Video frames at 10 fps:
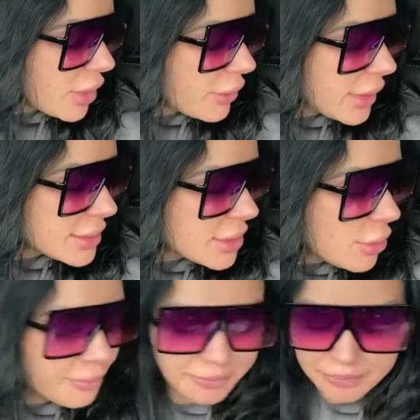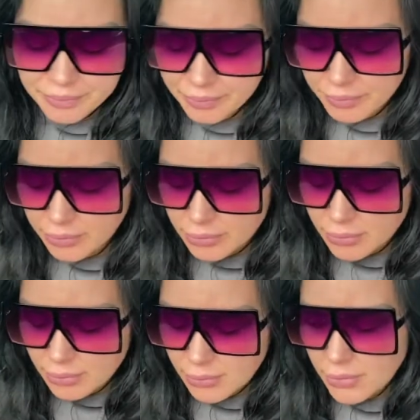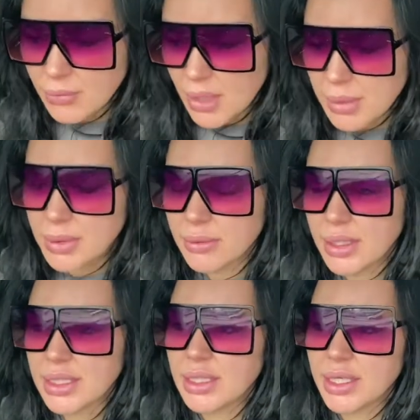Okay, so I'm going to run in